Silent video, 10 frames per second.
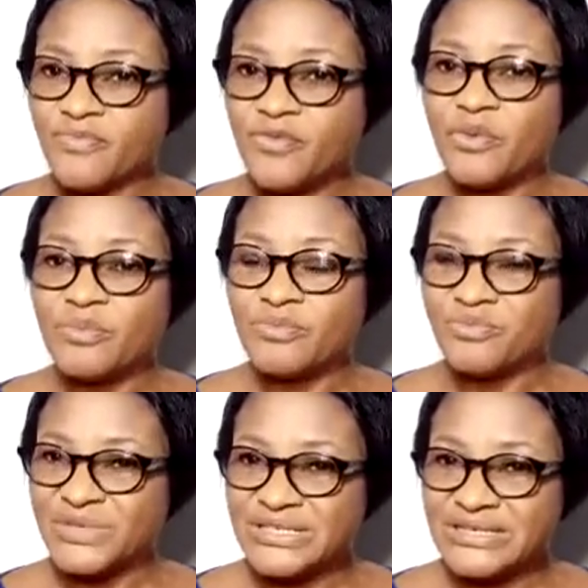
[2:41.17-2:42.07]
for
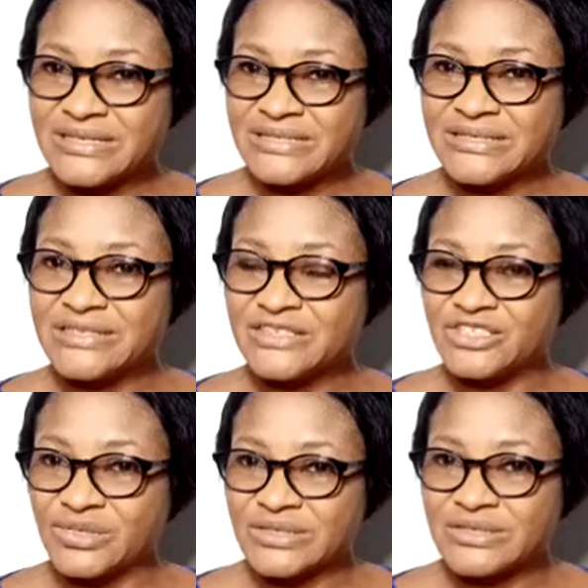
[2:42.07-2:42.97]
business
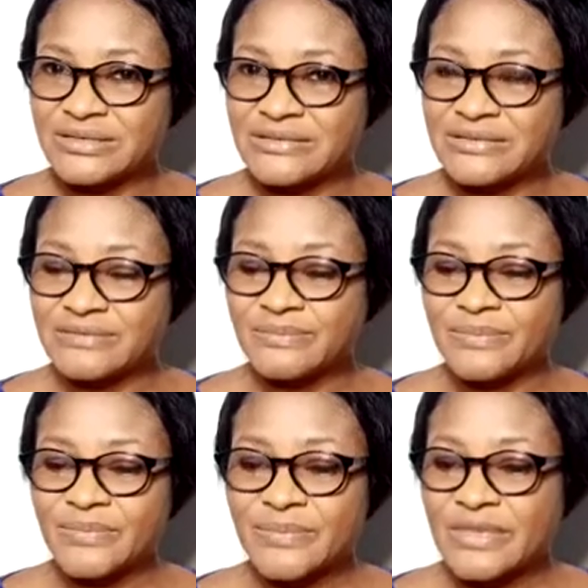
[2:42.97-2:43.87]
success.
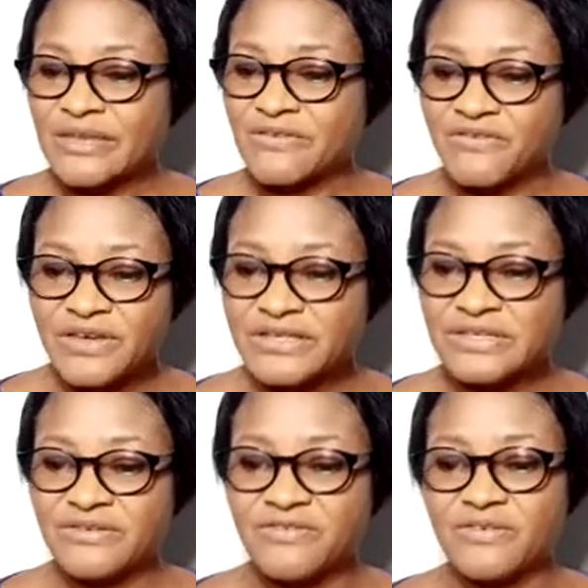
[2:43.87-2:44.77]
First
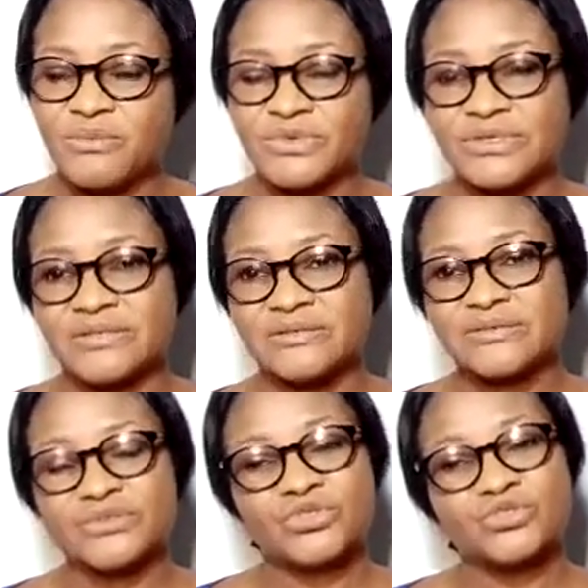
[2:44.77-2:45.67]
and foremost,
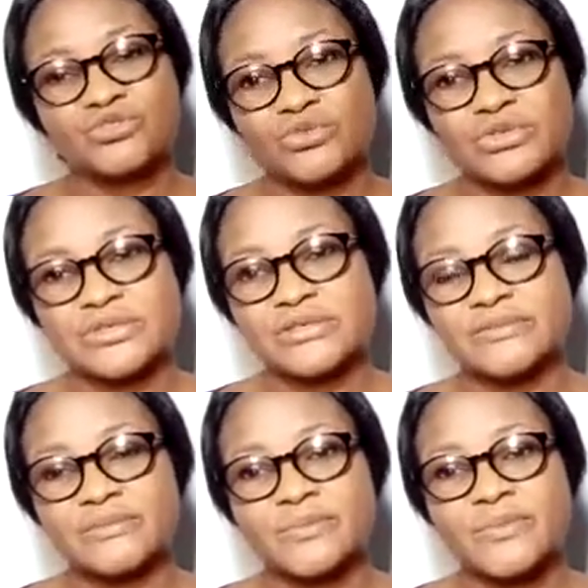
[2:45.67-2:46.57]
trust.
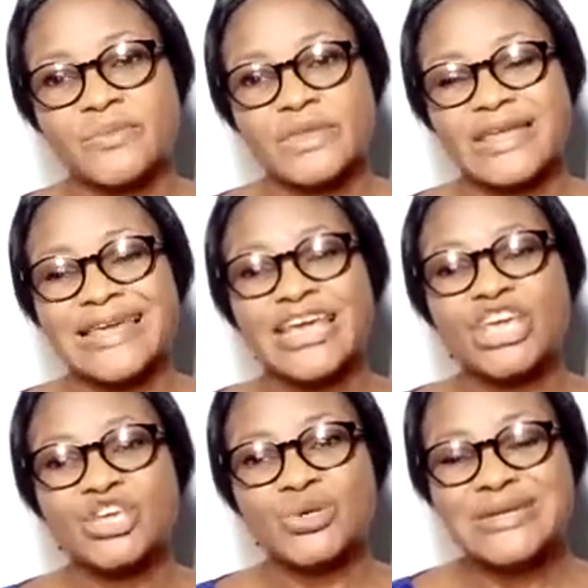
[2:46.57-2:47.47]

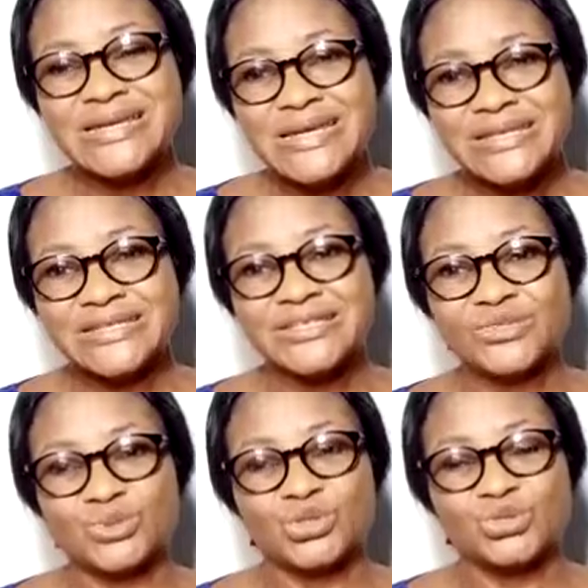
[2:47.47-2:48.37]
You need
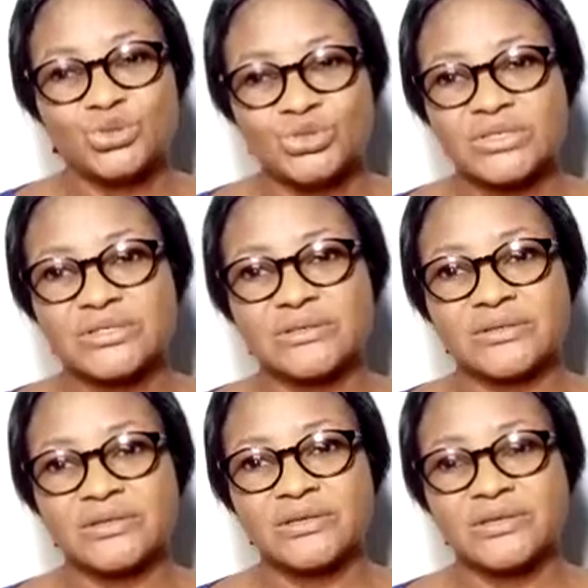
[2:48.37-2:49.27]
to trust
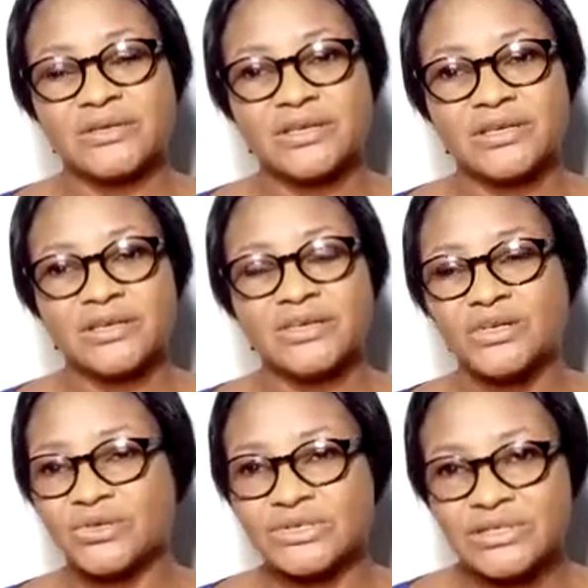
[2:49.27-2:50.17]

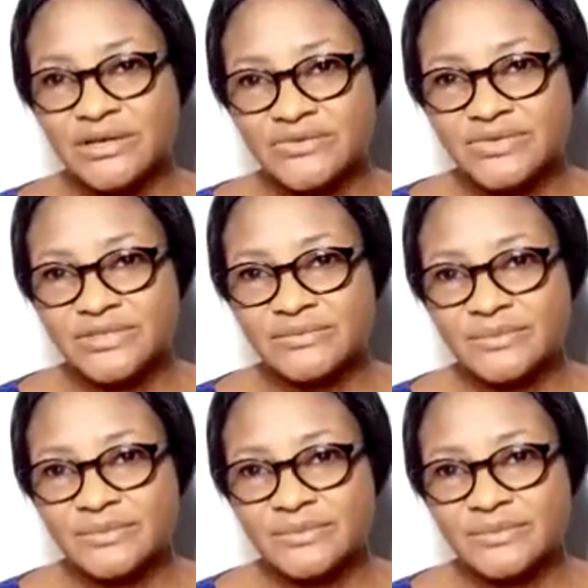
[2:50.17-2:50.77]
yourselves.